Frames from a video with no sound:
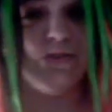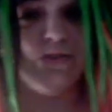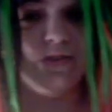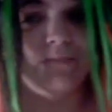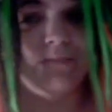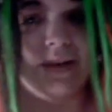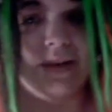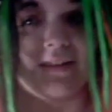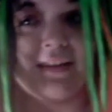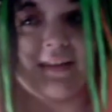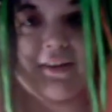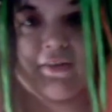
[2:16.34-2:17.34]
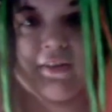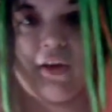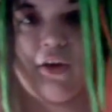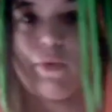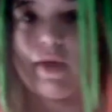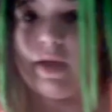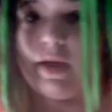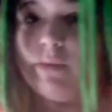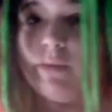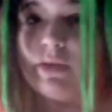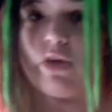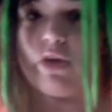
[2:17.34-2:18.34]
me out, and then I heard in the hallway, I'm like,
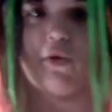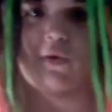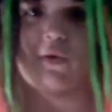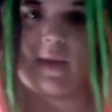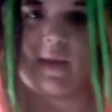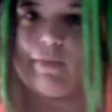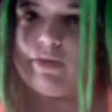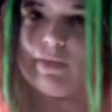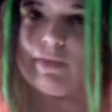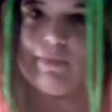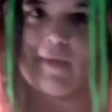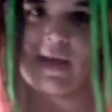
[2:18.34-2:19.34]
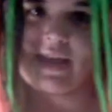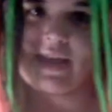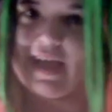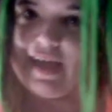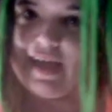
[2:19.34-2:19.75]
oh, that better be my cat.